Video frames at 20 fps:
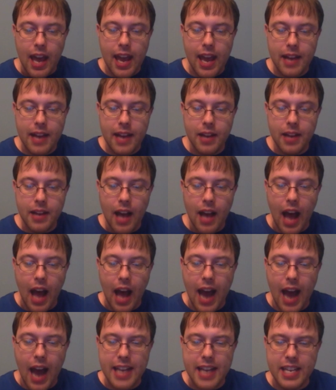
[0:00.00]
And
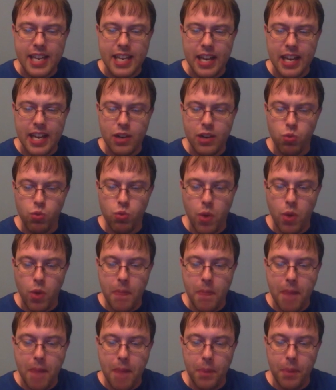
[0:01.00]
I can
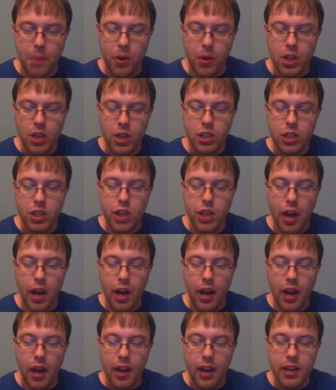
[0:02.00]
remember
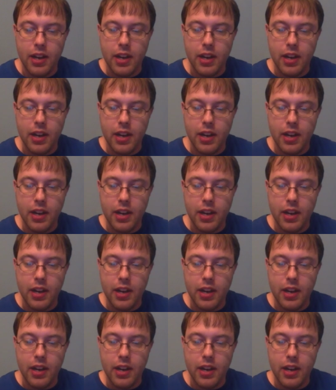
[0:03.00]
the